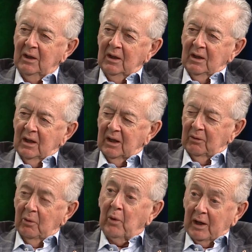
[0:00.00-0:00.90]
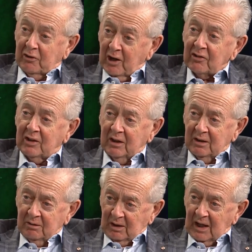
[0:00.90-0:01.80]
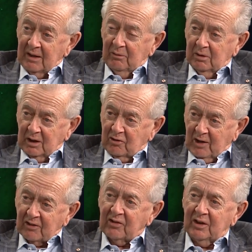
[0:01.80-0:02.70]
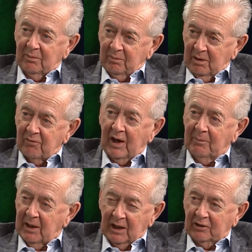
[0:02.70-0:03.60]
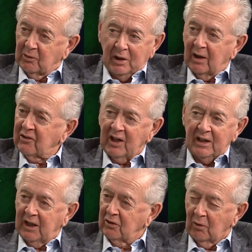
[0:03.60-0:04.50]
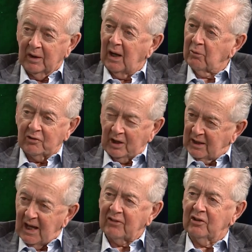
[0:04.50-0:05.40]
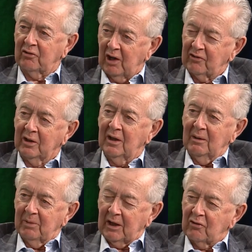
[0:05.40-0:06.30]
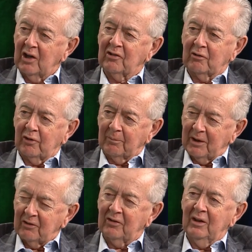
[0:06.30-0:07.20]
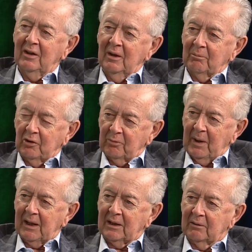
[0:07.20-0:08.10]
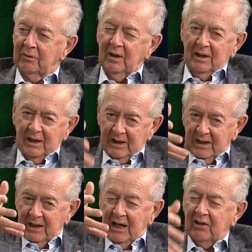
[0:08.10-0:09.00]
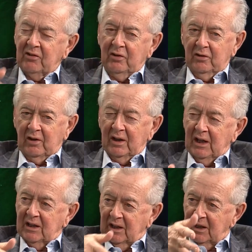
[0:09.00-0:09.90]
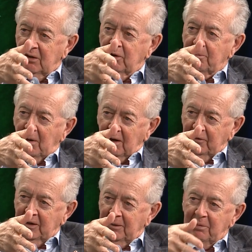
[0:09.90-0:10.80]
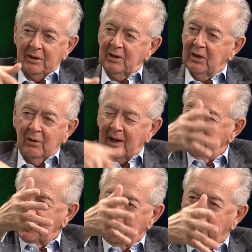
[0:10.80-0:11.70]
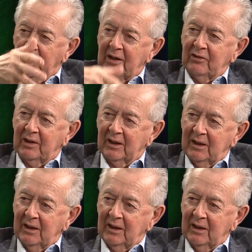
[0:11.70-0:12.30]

We'll address the environmental issue. We're not saying ignore that. We're saying yes, address it, but address it from this perspective. Yes, there's a need to deal with poverty, but you don't have to embrace the